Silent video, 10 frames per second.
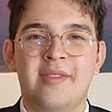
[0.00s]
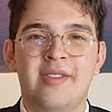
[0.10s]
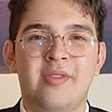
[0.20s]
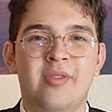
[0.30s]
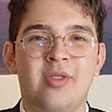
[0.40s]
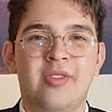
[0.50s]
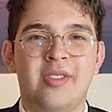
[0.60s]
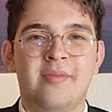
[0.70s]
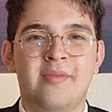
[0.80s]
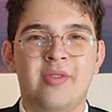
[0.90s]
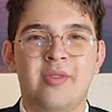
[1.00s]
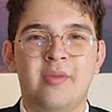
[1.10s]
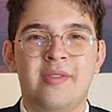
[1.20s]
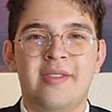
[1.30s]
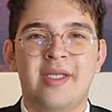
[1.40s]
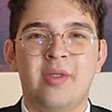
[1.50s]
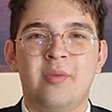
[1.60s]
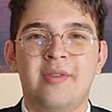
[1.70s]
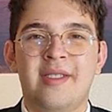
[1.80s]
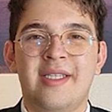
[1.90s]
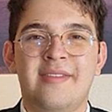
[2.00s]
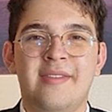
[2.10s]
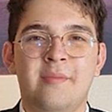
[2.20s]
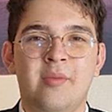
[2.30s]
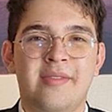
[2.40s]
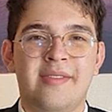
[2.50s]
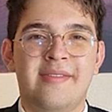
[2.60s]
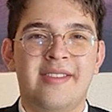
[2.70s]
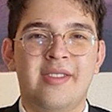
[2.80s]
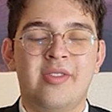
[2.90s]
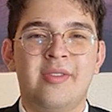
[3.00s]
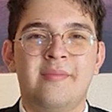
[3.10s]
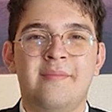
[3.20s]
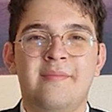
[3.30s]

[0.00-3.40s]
construction of the Shatlyk 1 gas compressor station,